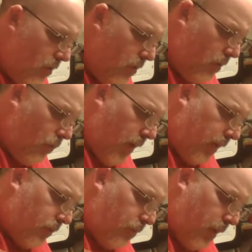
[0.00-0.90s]
little
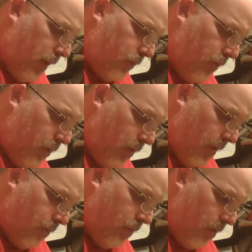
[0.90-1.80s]
wax epoxy
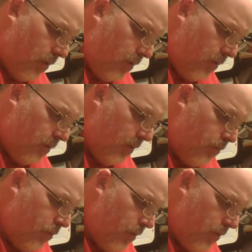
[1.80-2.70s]
crap that they
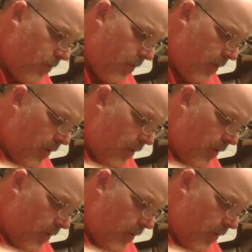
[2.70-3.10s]
put in